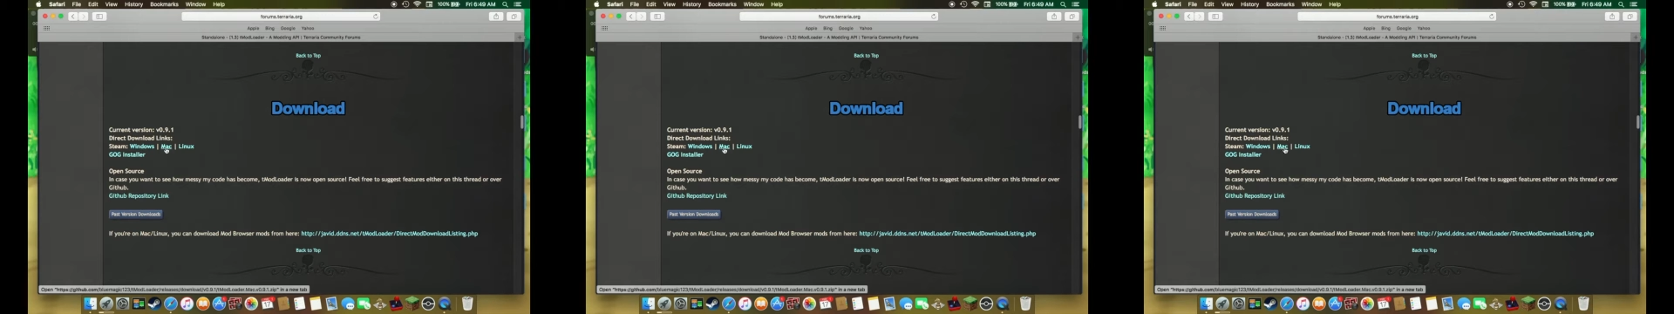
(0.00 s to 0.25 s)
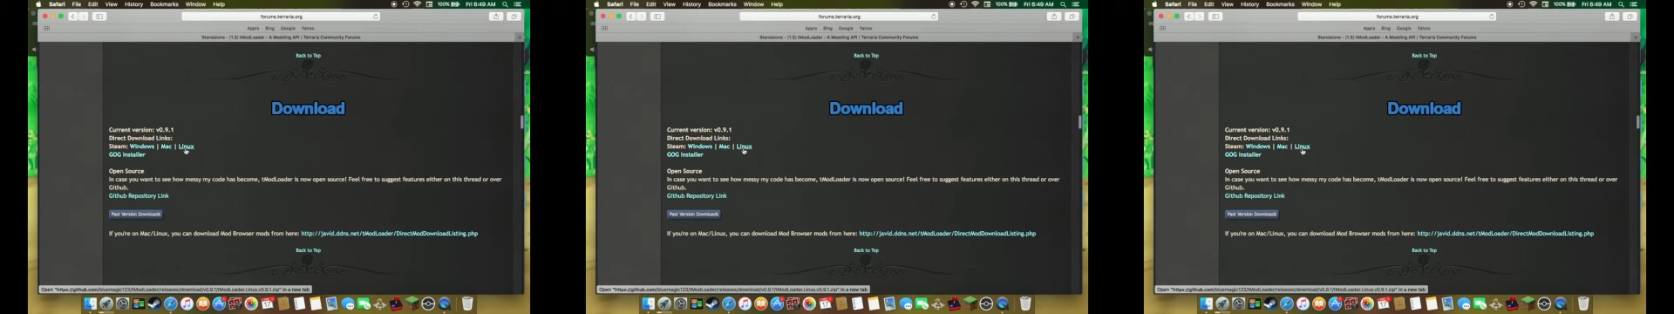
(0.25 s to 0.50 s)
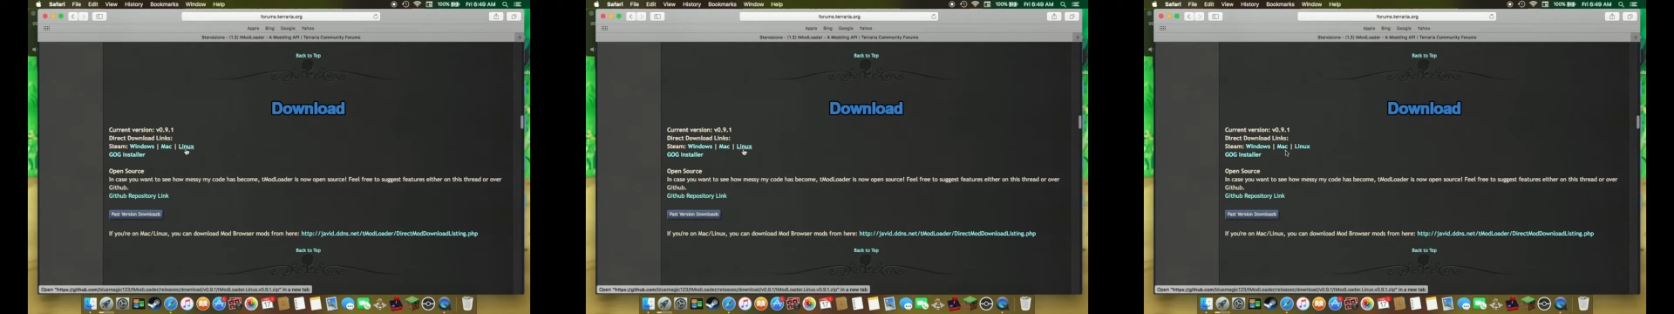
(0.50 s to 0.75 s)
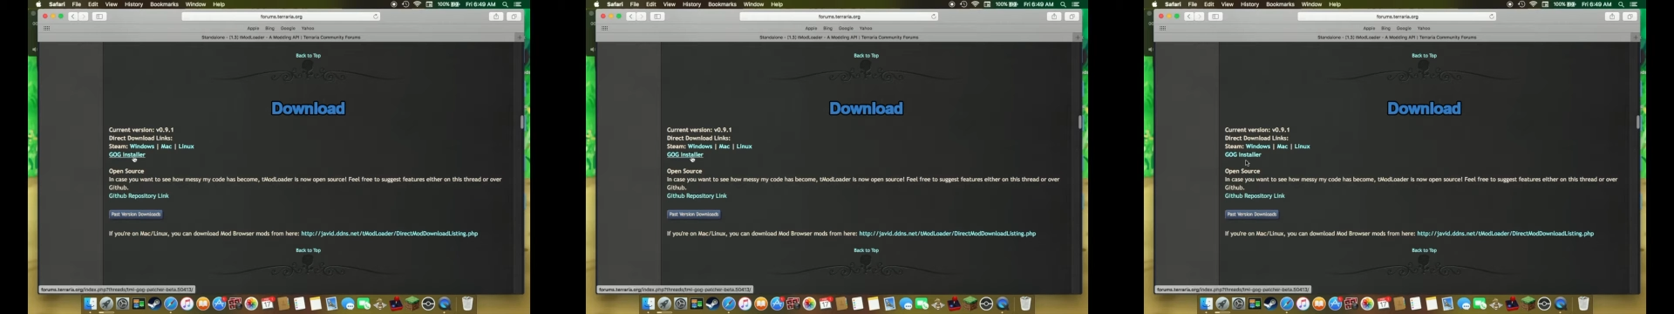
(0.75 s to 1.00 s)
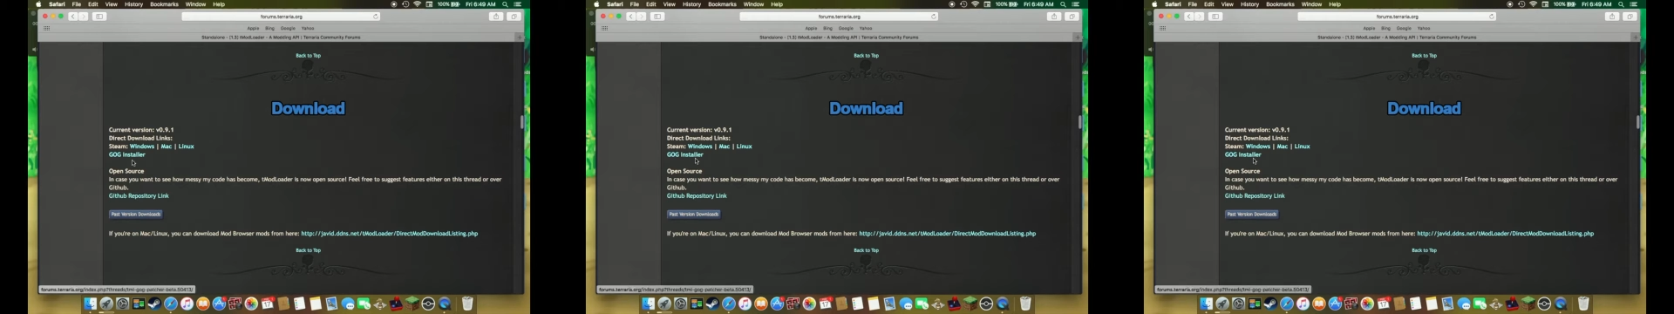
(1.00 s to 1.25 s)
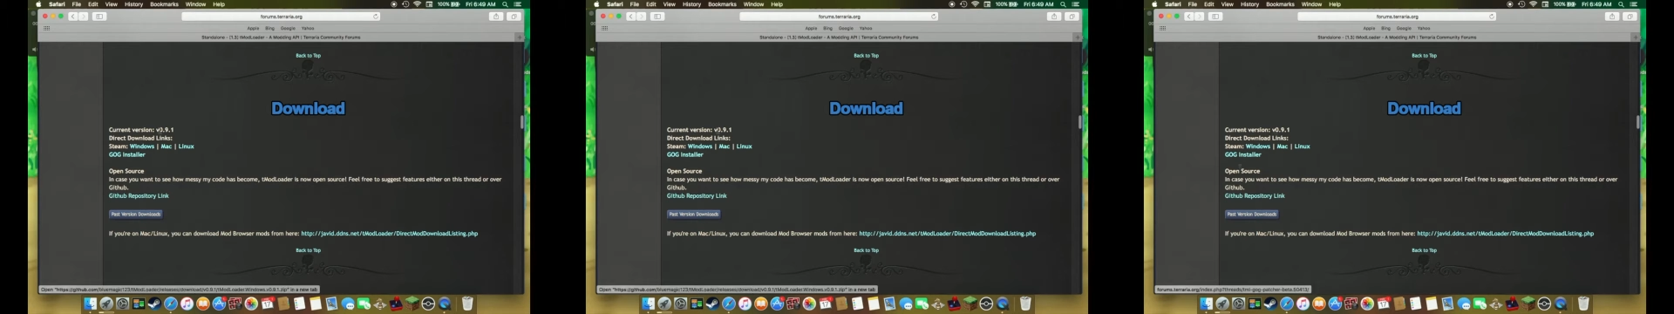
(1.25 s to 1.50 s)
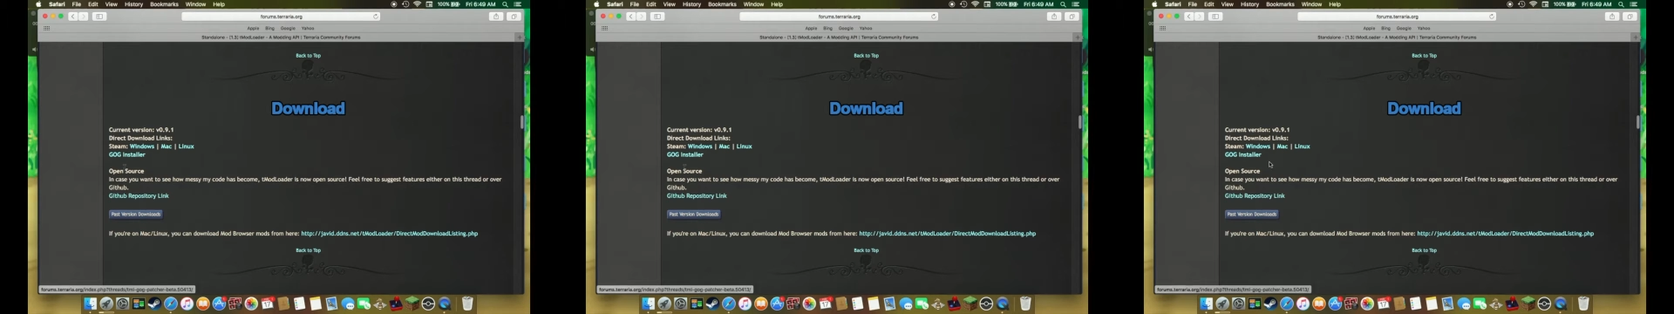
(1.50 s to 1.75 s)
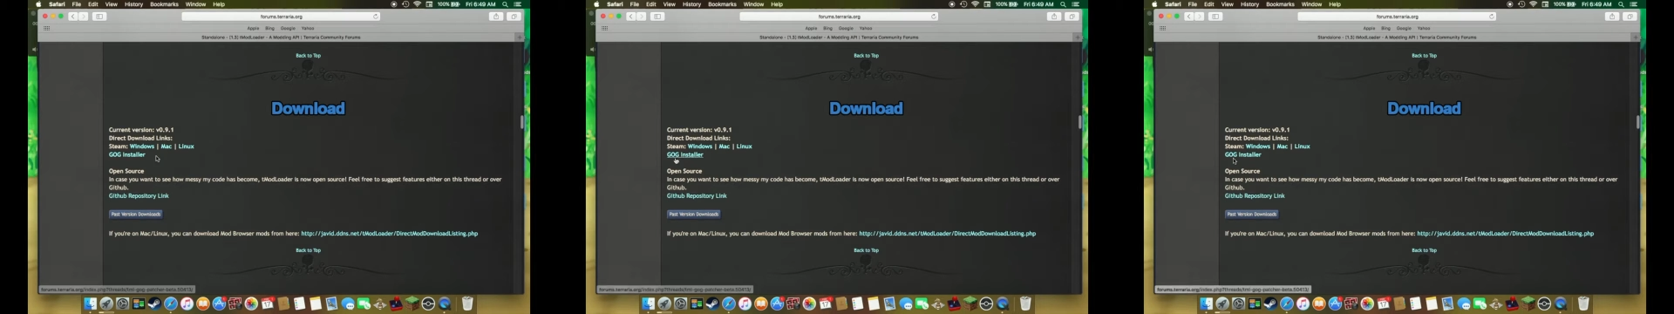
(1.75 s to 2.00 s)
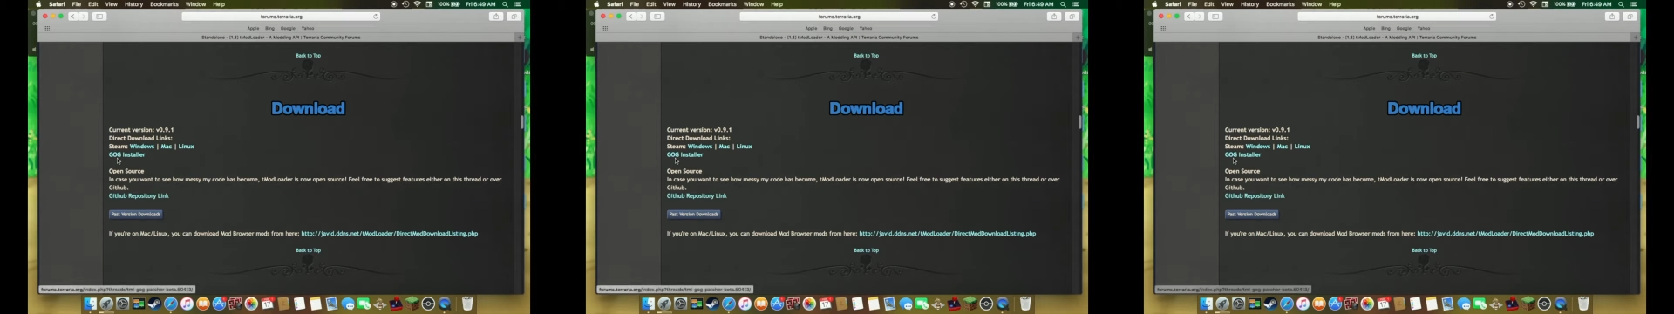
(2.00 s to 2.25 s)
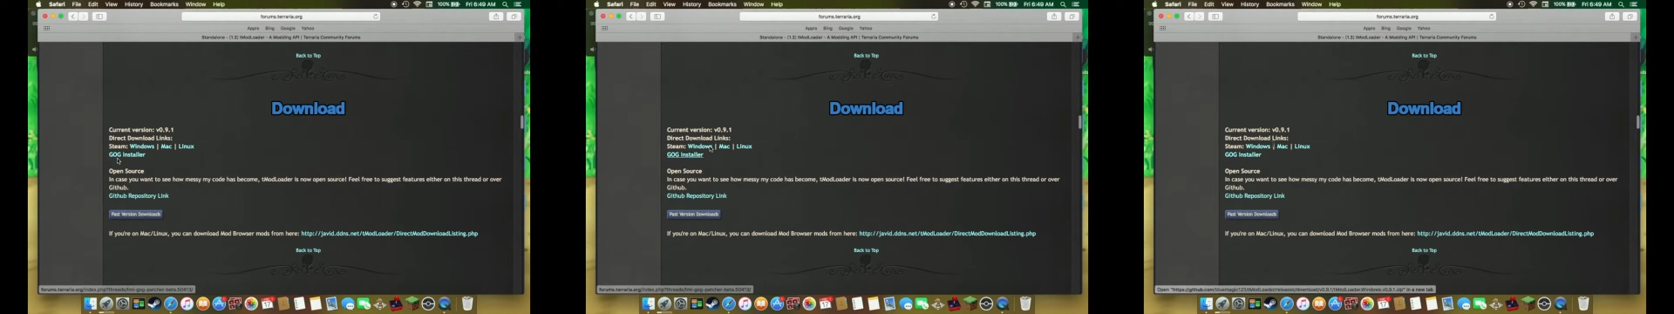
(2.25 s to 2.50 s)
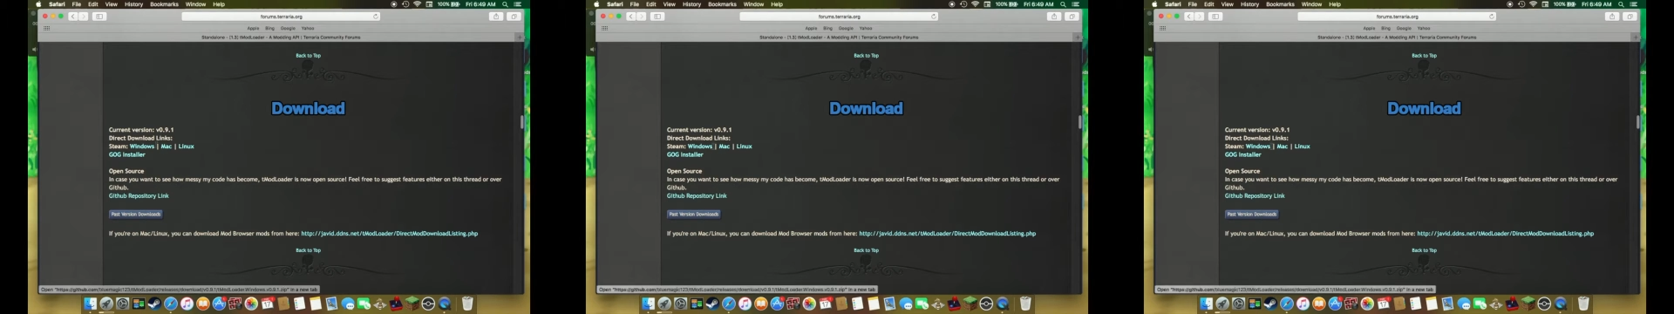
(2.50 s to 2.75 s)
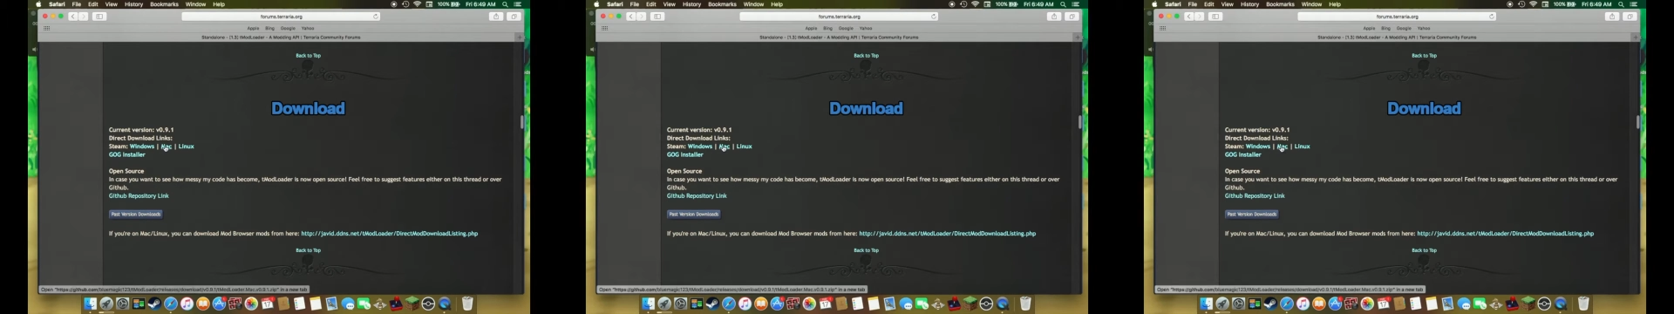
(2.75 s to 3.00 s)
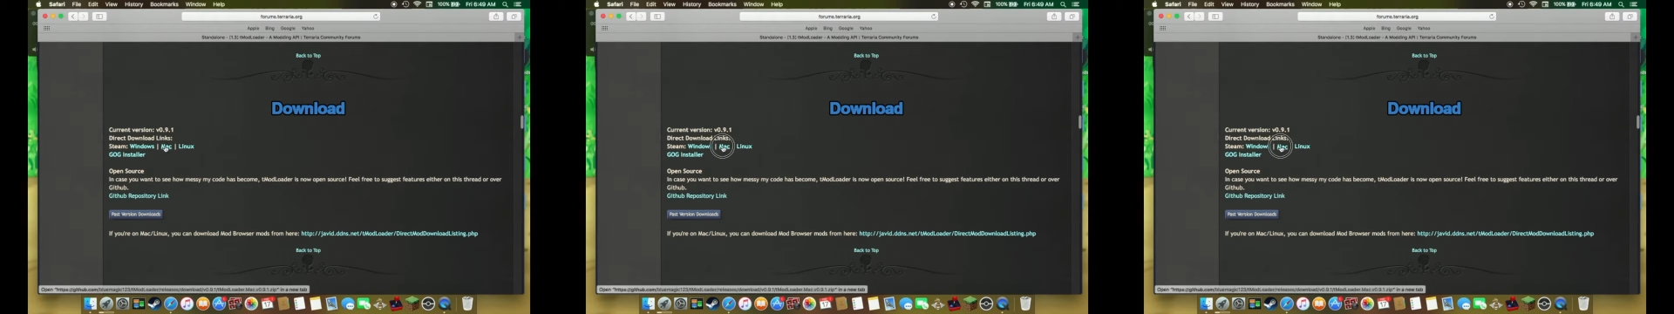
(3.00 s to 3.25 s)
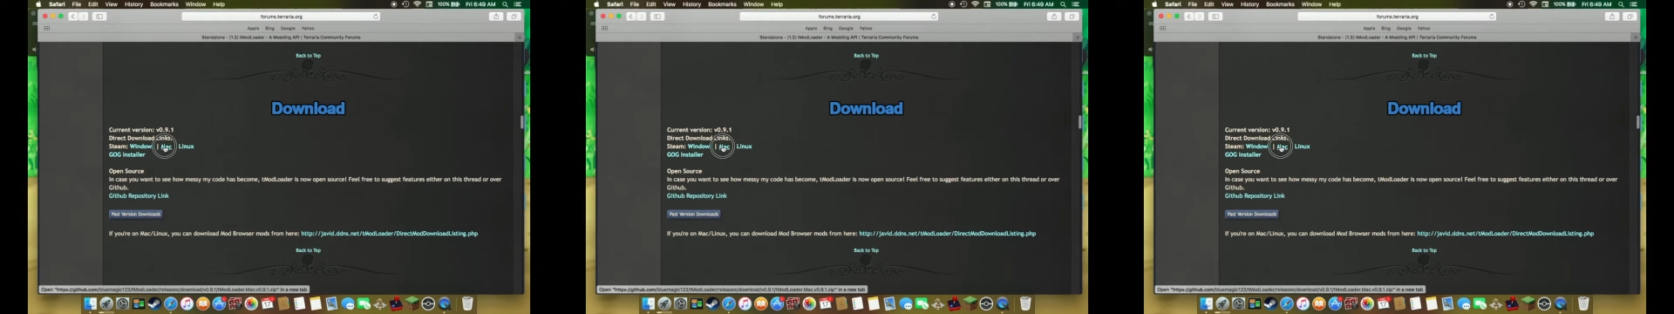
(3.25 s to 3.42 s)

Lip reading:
Nobody's mouth can be seen.